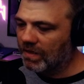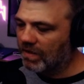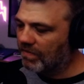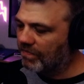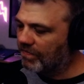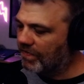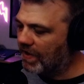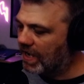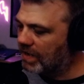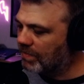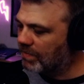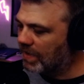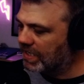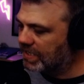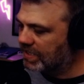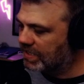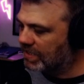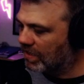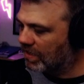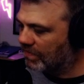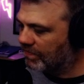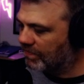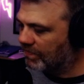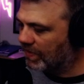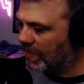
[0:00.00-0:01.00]
find
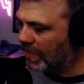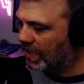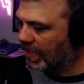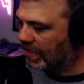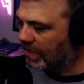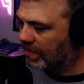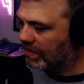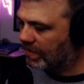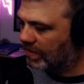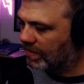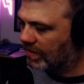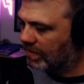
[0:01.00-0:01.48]
myself like,